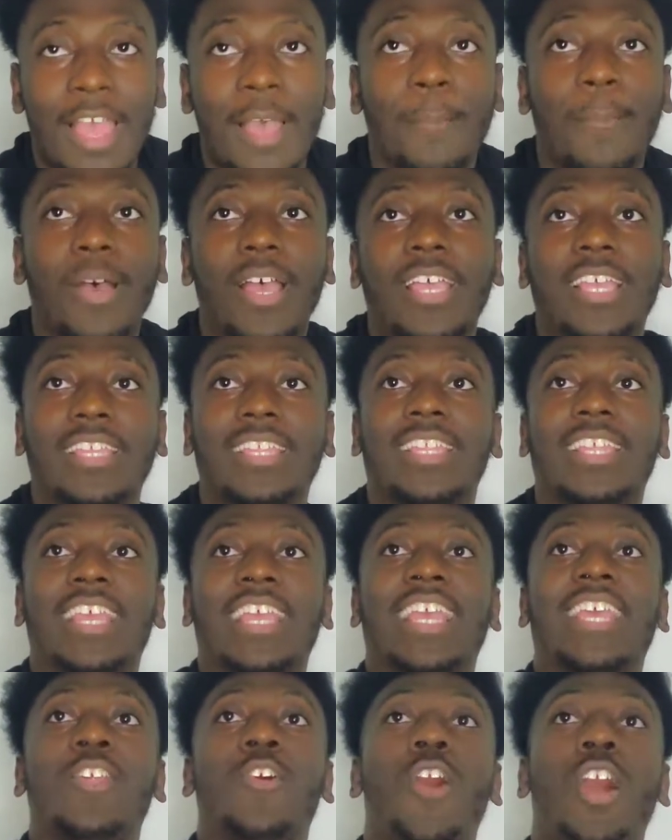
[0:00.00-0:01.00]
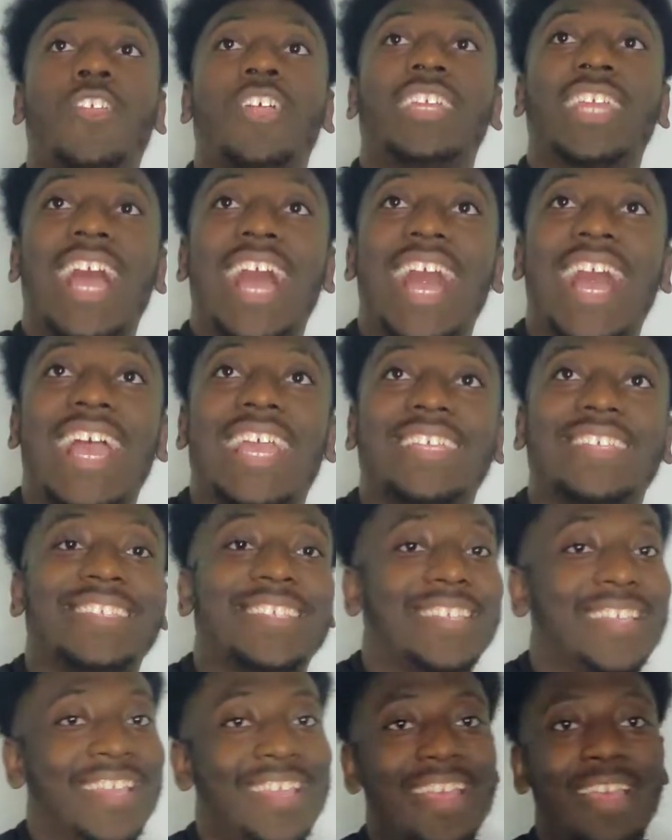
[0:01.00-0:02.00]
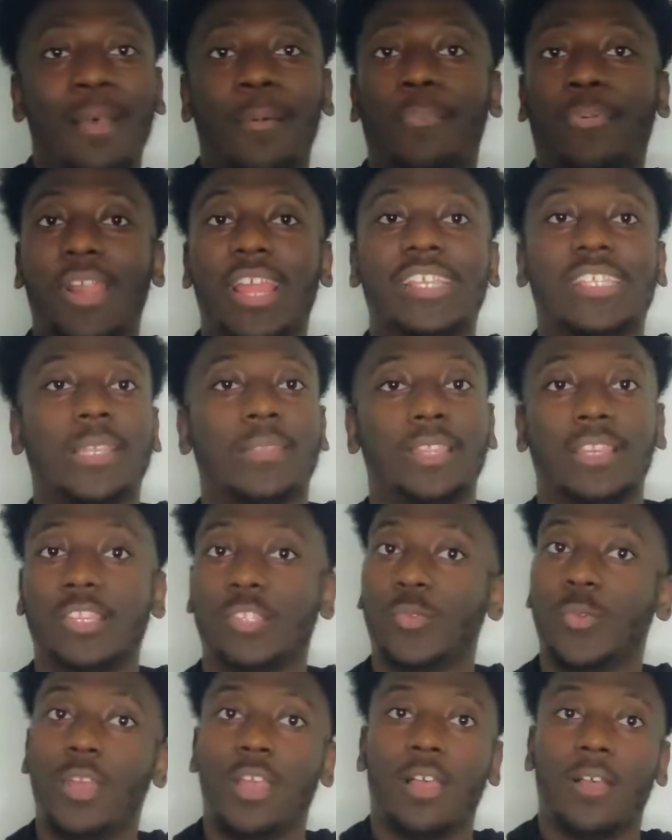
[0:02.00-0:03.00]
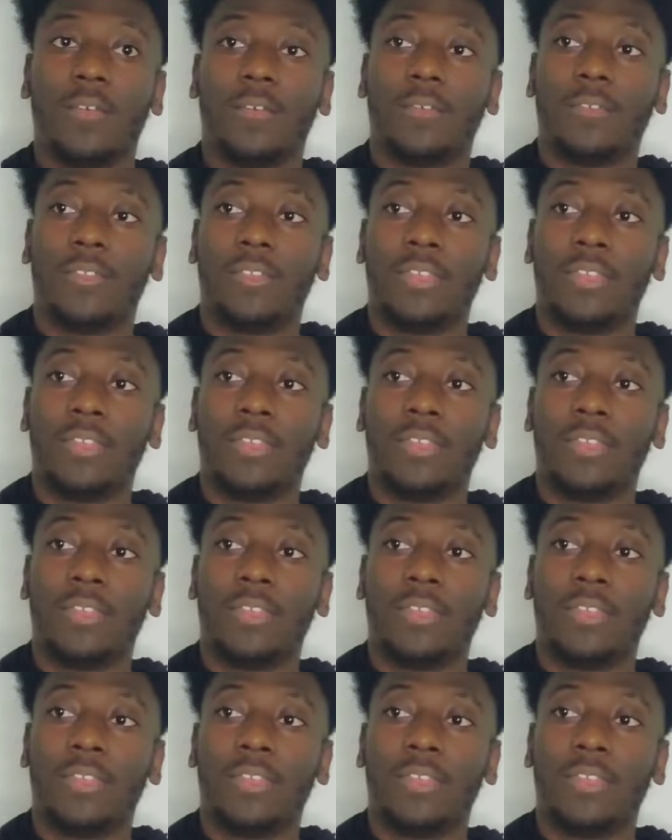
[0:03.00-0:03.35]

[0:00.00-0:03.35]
But can all other guys bring something as well?